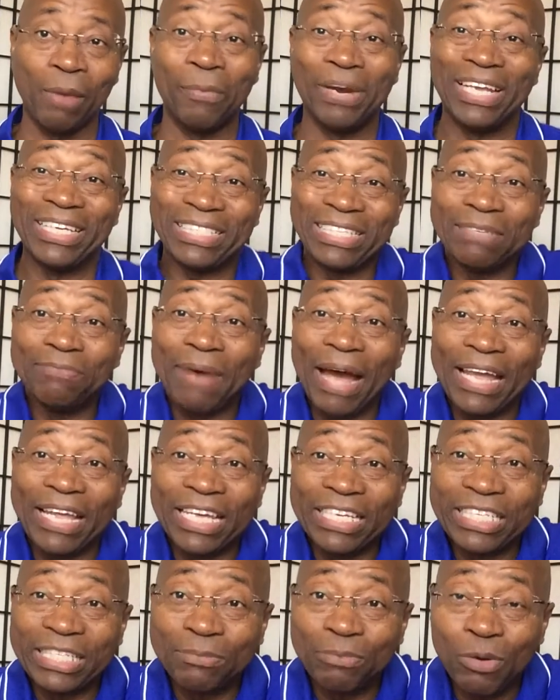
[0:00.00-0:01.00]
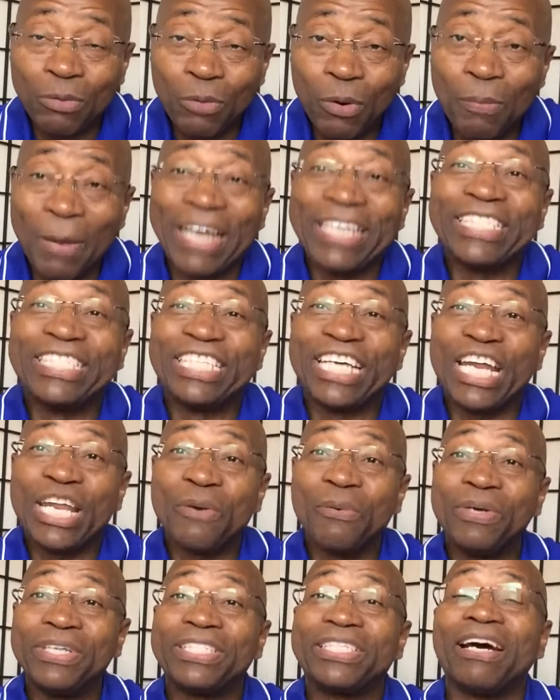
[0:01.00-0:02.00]
But is it my is it promote my
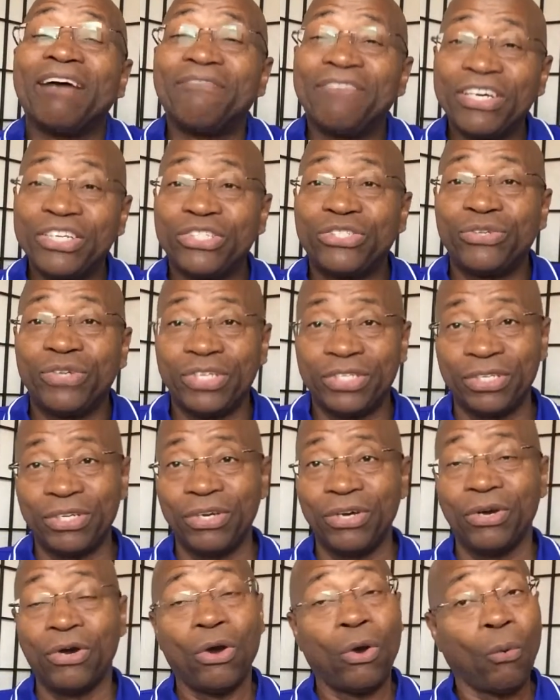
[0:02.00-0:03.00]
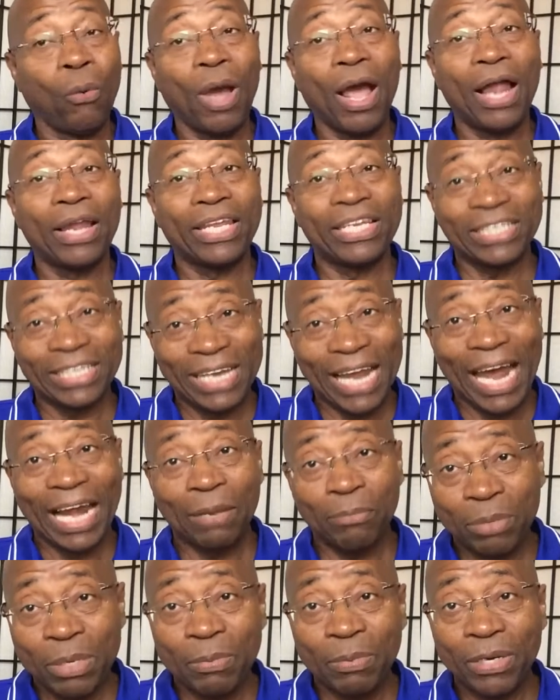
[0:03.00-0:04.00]
genuine self interest? Well, there's a
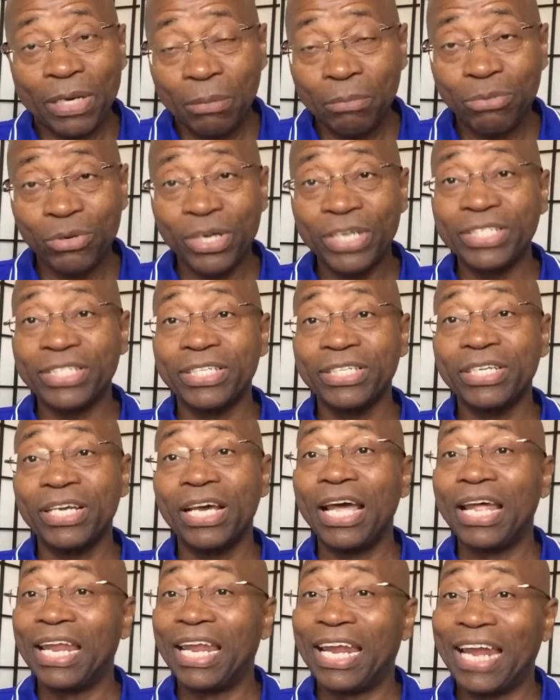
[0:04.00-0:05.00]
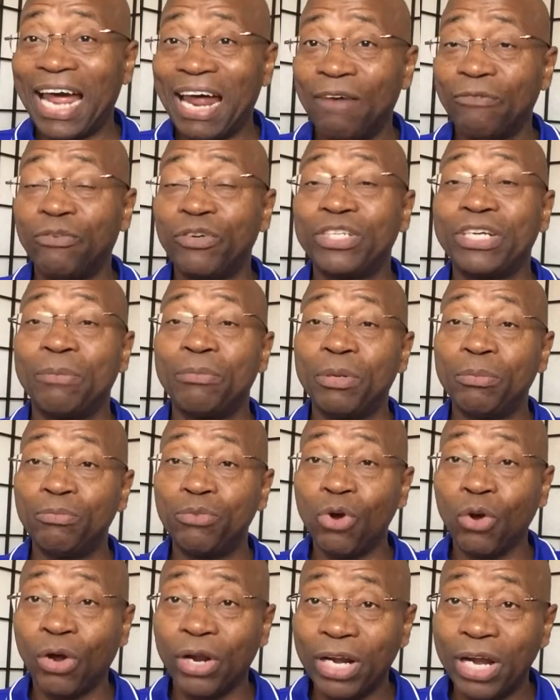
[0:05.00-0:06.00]
lot of people in prison. A lot of friends have been
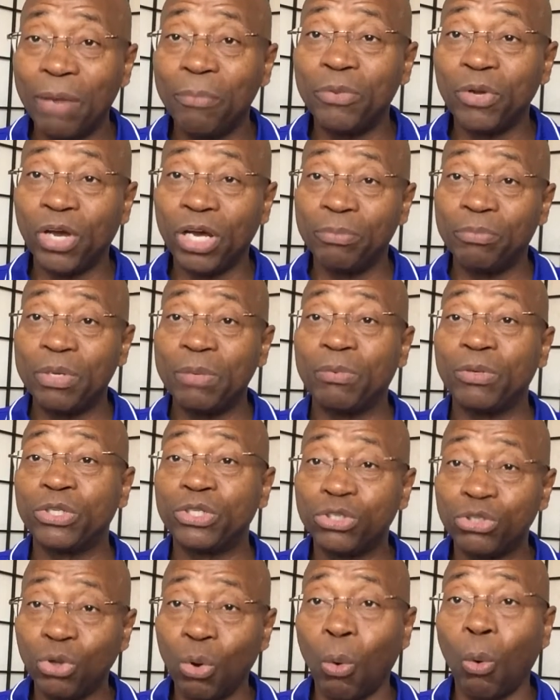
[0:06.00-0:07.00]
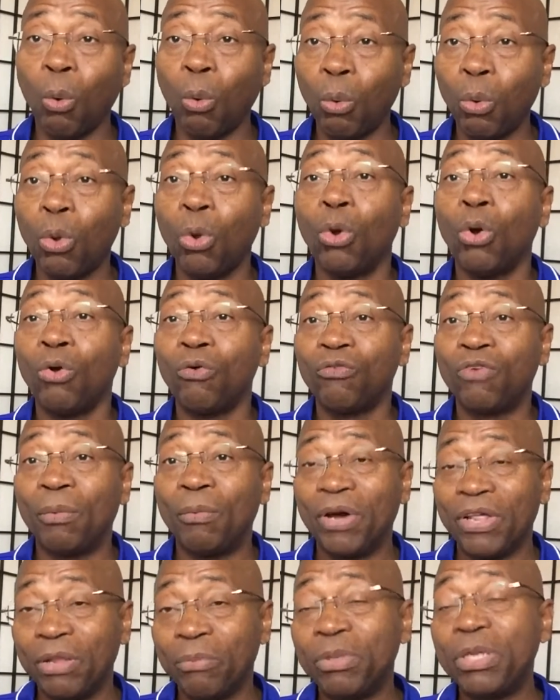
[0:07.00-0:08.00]
broken up because people stole
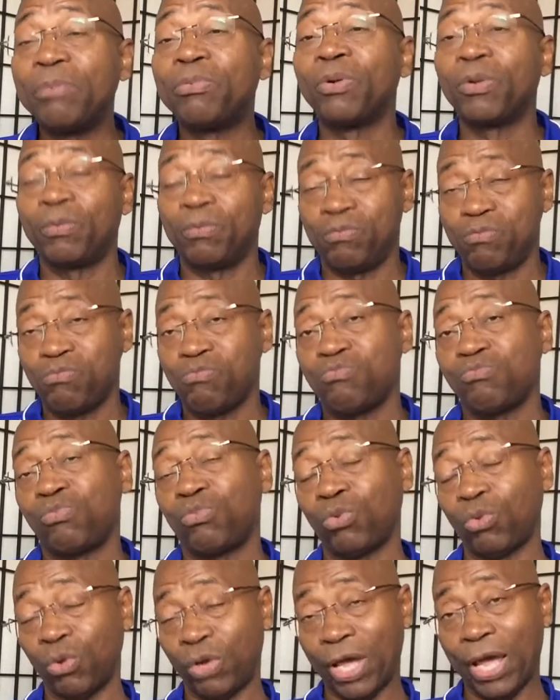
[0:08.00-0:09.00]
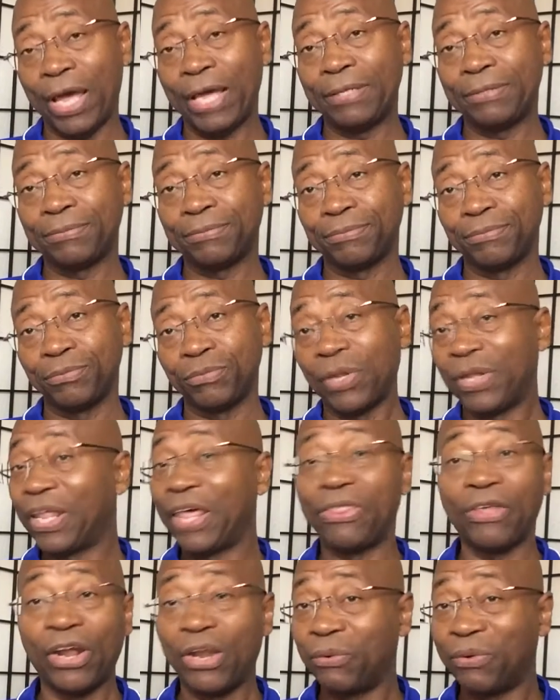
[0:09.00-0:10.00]
from other people. Okay? And
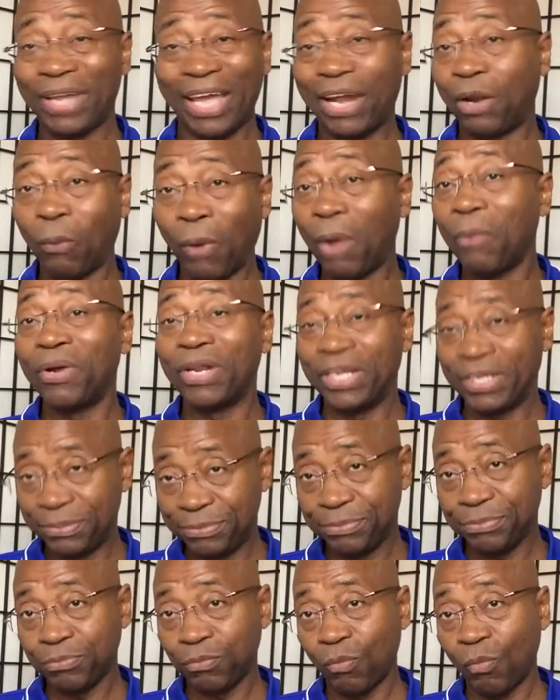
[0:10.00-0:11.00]
they thought they would get away with it.